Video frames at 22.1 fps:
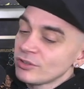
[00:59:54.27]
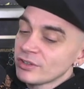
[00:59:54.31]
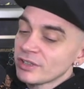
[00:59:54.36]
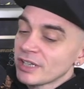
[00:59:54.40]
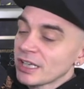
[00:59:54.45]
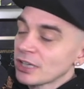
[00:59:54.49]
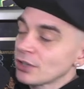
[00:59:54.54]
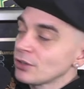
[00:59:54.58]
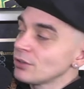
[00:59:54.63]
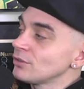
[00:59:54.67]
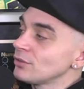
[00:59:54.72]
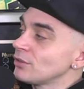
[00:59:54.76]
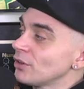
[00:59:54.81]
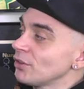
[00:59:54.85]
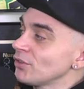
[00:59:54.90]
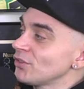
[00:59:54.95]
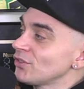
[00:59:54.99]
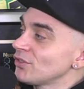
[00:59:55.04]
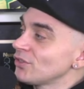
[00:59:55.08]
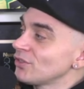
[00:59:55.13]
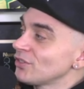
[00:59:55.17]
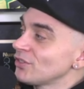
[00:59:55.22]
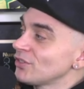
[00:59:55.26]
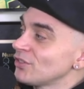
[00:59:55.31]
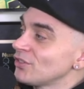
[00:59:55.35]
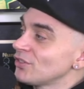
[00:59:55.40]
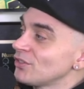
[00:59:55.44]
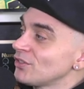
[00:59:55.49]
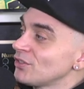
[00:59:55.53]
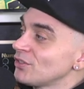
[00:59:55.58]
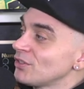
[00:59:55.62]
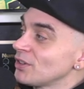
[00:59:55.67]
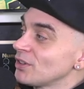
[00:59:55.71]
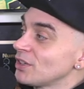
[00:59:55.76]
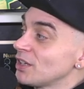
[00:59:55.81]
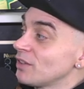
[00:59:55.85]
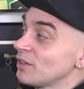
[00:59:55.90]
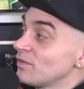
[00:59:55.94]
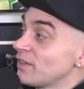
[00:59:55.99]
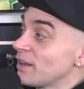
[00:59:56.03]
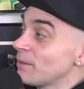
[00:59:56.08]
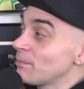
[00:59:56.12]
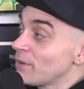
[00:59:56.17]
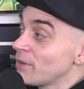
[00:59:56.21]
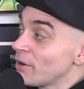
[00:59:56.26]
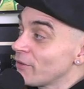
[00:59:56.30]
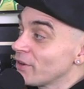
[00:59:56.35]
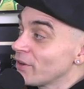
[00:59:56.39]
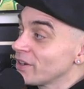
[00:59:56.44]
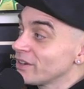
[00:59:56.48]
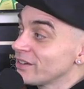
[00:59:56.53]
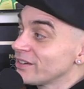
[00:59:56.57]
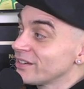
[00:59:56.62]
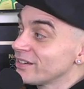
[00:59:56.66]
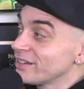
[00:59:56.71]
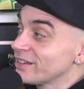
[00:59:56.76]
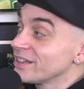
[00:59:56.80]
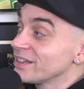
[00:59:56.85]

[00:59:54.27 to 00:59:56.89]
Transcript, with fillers: and using that kudos to give them merit.